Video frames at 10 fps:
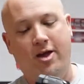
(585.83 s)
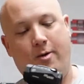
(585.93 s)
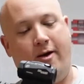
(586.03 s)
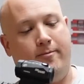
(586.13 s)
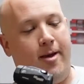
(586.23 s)

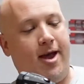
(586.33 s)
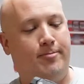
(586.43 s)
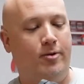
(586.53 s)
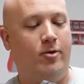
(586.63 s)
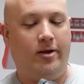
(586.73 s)
You have
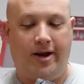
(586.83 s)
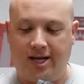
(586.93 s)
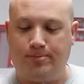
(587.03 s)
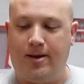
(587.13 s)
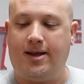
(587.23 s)
Magpul and
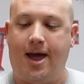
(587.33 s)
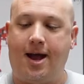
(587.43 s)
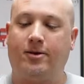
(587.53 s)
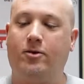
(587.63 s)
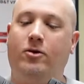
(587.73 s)
SB
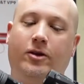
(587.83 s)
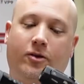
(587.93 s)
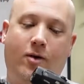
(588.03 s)
Tactical and